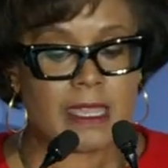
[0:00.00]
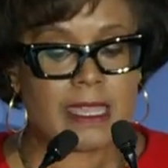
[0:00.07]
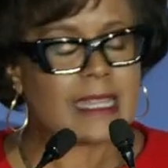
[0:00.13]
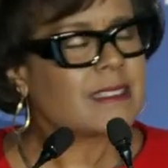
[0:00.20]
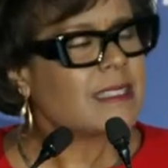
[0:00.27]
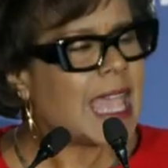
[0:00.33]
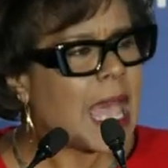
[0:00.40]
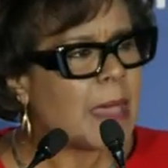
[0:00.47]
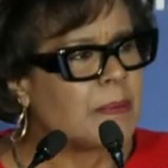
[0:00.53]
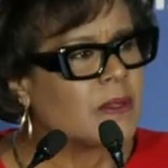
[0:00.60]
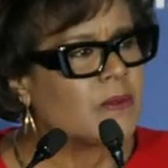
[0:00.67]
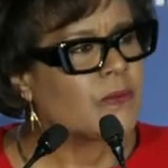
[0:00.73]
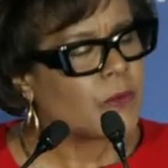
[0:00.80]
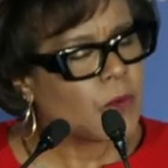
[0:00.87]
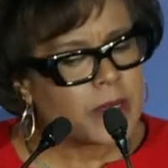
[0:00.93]
It's
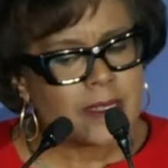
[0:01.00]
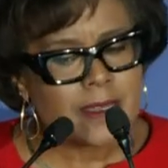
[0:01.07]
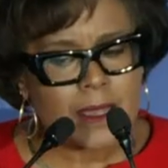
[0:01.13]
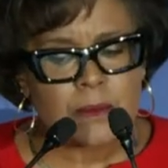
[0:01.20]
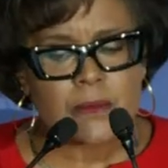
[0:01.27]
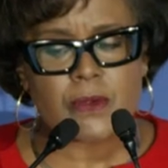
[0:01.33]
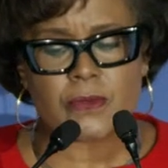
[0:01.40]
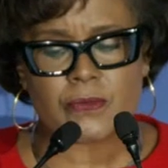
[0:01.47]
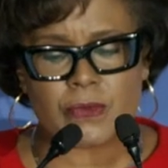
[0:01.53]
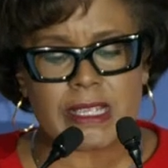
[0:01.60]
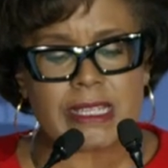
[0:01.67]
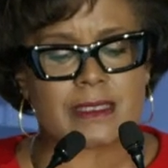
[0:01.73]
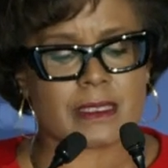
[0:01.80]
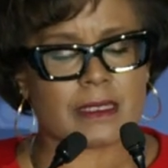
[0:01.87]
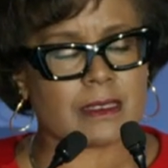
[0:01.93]
happened for a number of
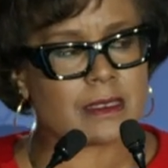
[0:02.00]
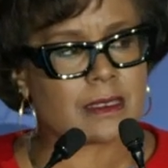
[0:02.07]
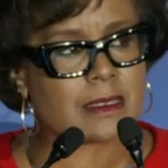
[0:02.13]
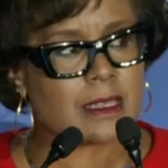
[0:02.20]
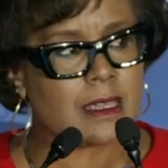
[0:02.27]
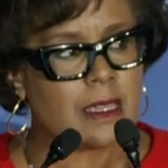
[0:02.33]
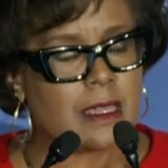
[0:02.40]
reasons,